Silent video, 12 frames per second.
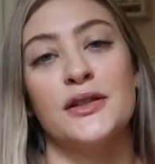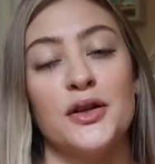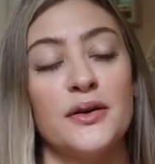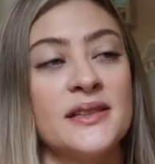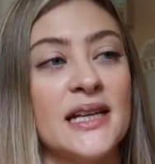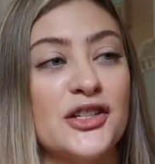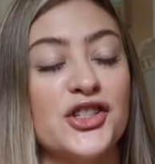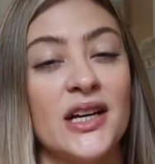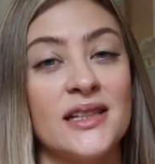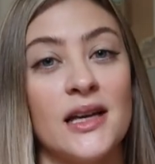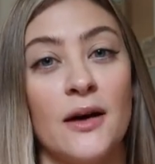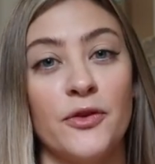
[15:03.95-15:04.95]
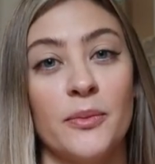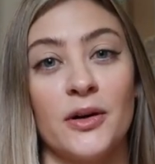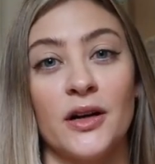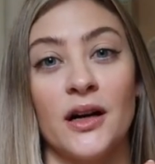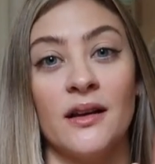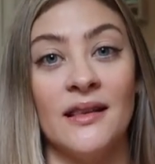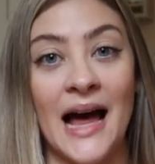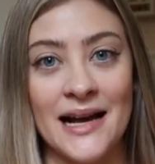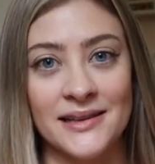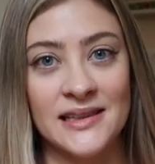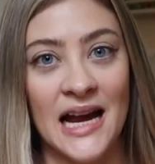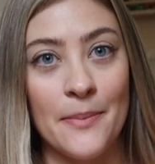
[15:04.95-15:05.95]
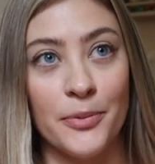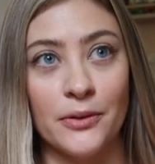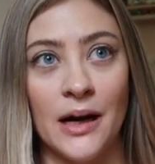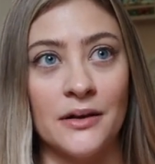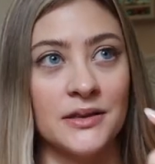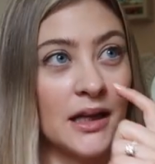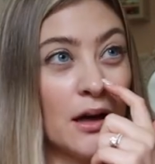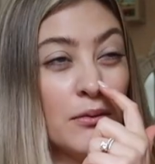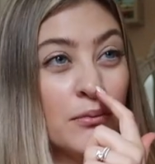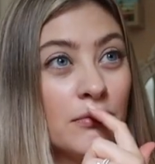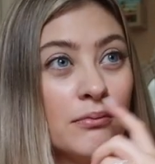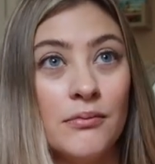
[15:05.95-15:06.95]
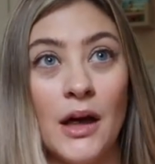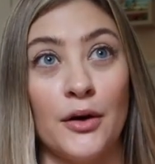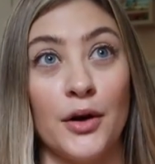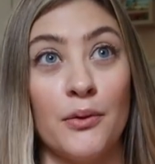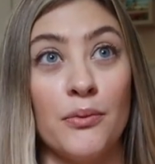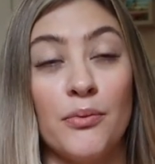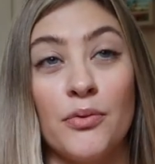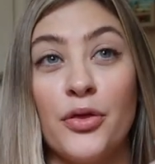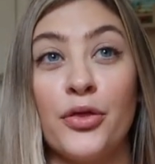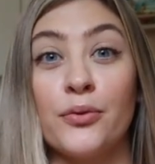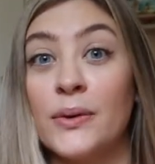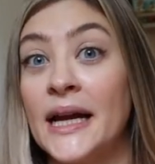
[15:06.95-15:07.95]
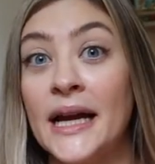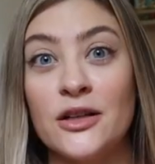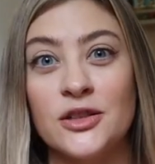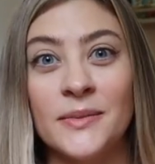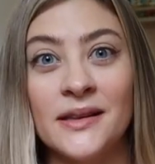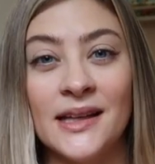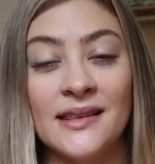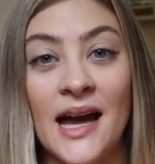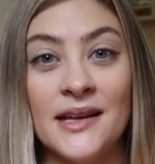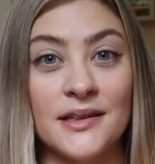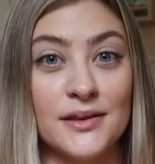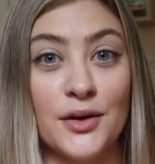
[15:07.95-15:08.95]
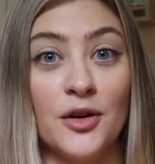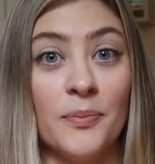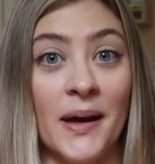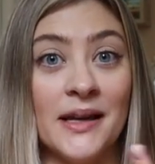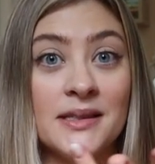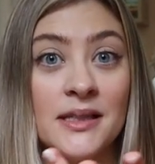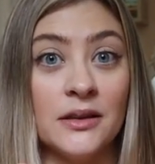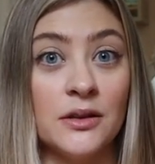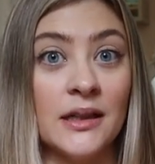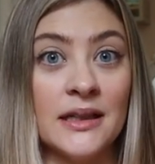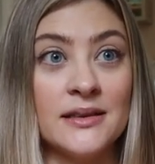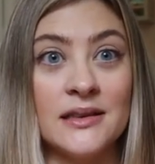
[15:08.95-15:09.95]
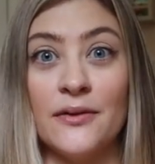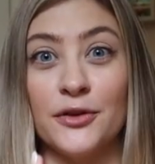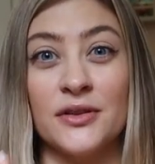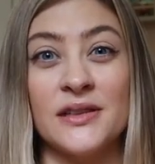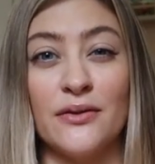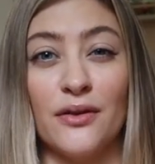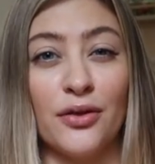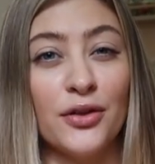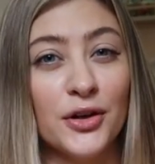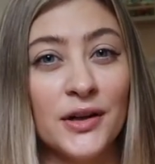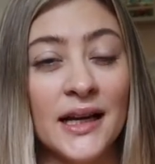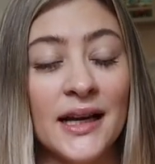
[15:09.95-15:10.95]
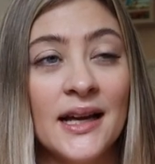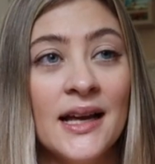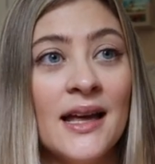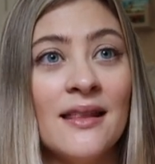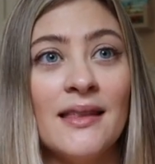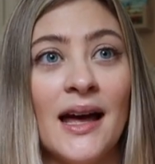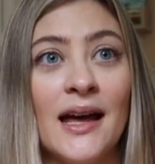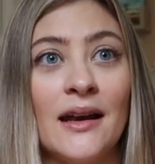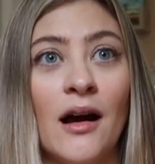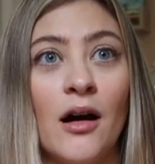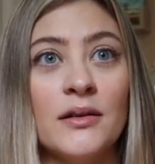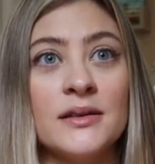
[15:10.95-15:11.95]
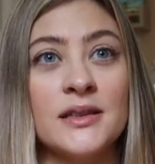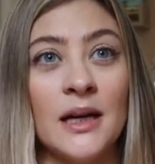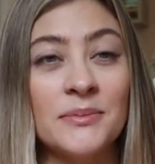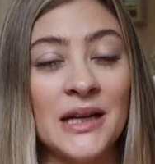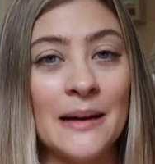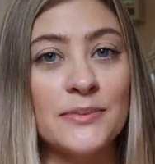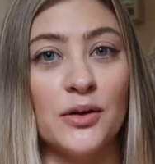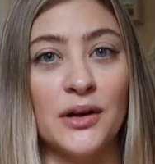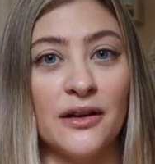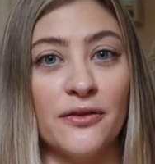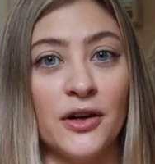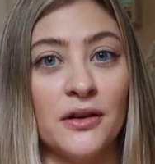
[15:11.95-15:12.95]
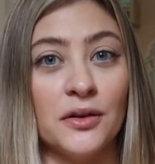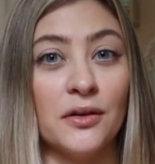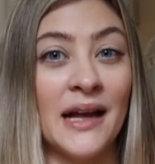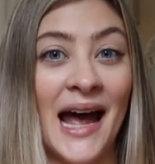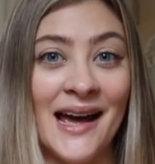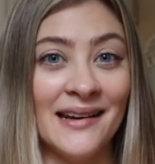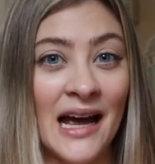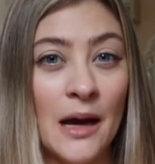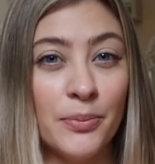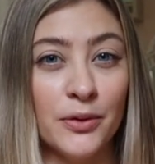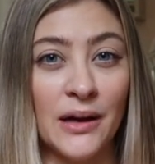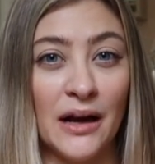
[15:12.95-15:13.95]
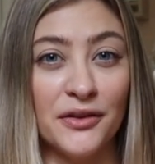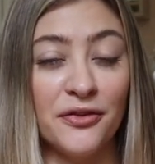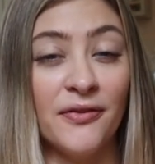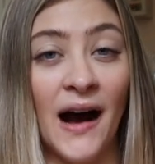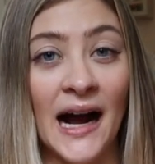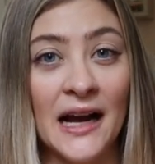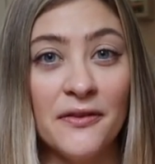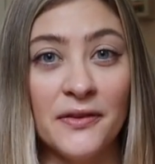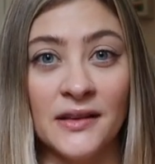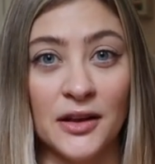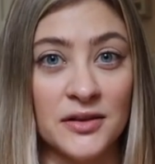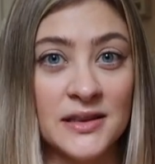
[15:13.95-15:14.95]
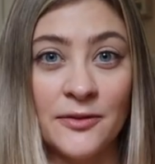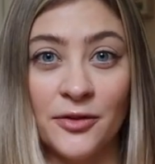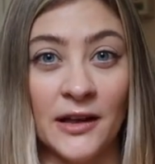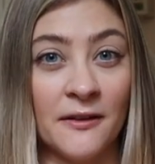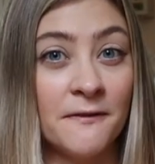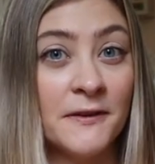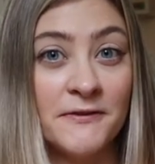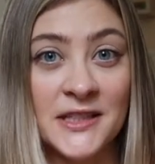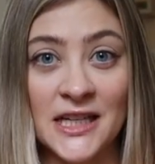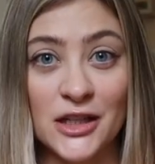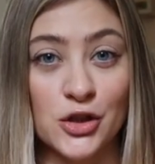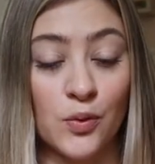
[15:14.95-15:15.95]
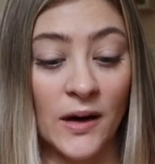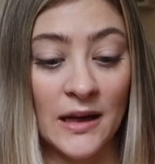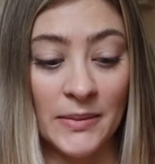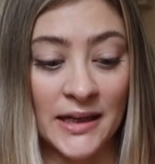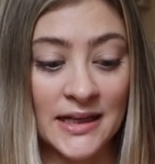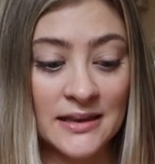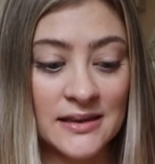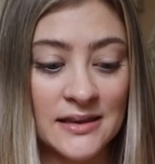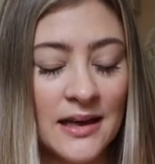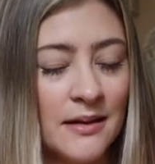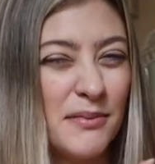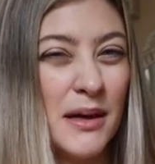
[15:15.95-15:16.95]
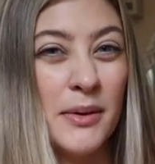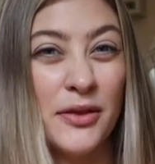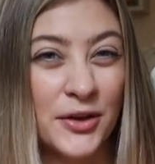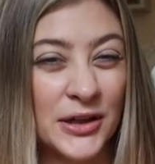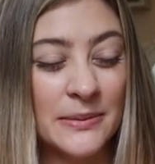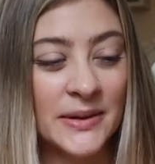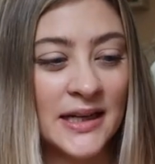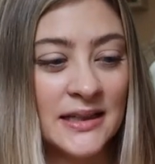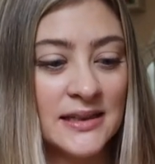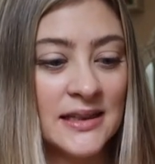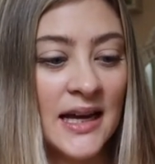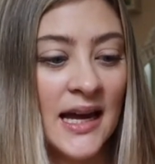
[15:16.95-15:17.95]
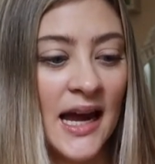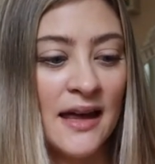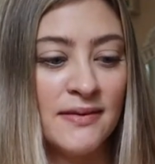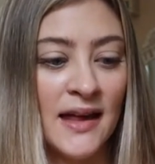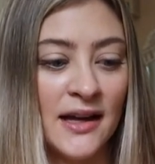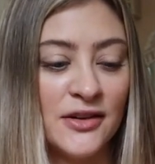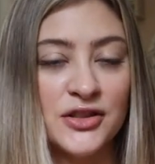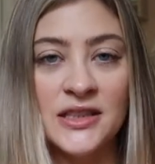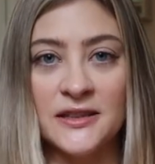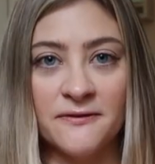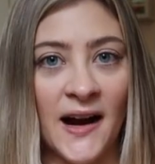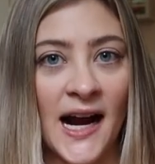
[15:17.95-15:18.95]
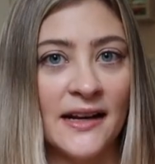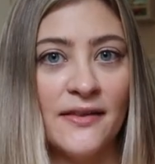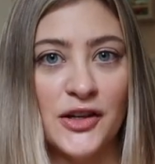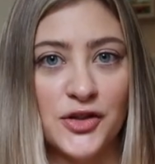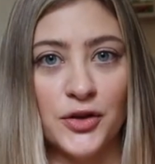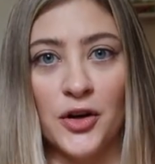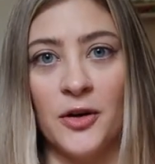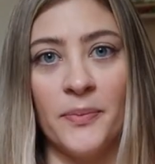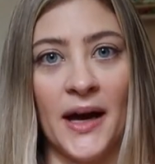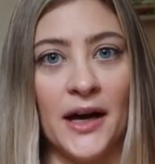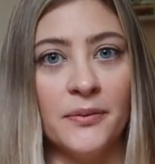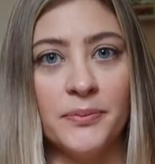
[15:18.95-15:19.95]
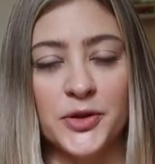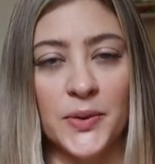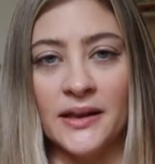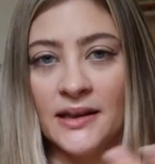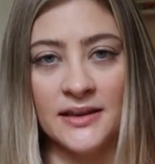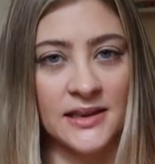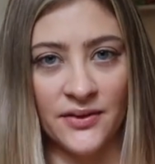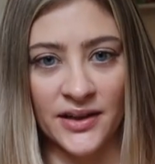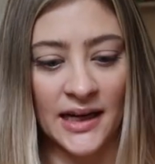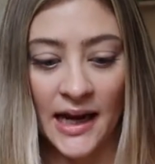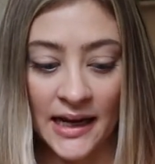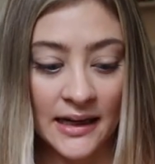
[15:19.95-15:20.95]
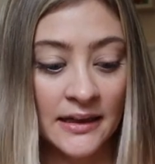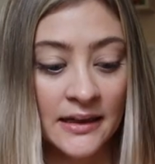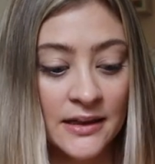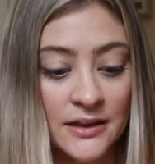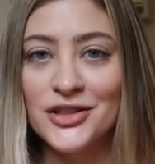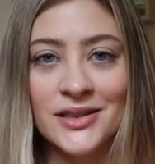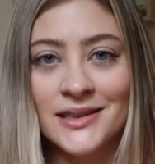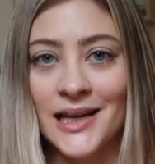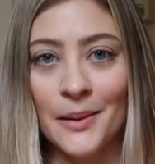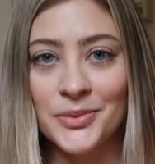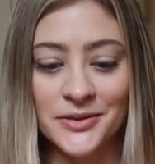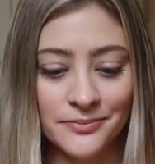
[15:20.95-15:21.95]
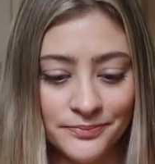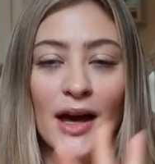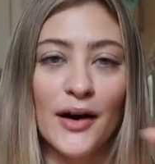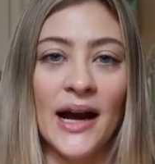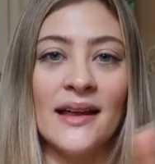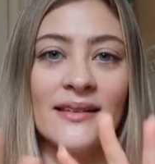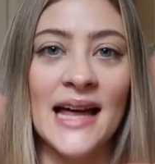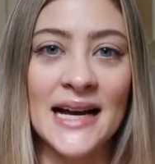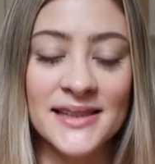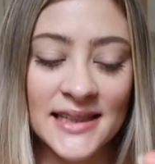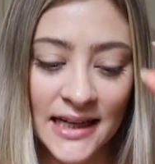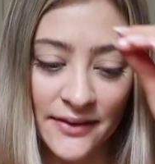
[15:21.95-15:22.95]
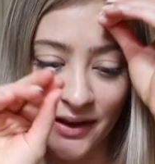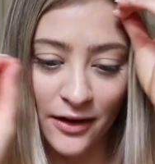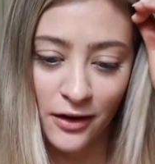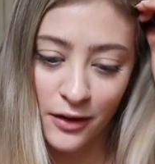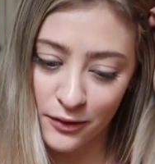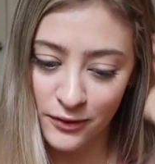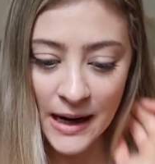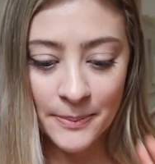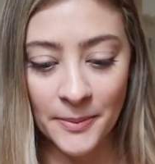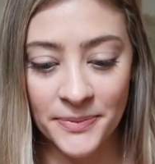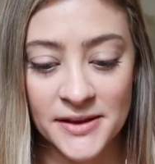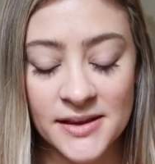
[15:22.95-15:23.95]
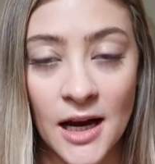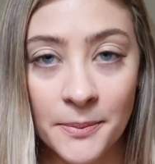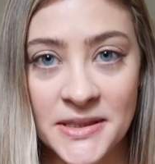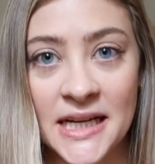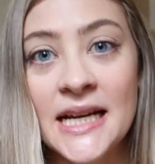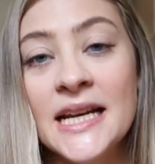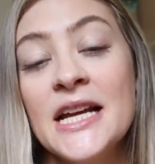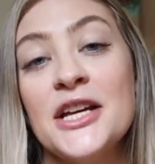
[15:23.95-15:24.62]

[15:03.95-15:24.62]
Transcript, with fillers: So say she gets up from her last nap around like I don't know three or something like that and doesn't go to bed till like seven or seven thirty. Then sometimes I'll give her a little cat nap around five and let her sleep for like 15, 20 minutes, maybe 30 minutes, and then she's fine and then she'll go to bed between like seven and eight. You just adapt. Okay, lastly, and then I'll wrap up this update.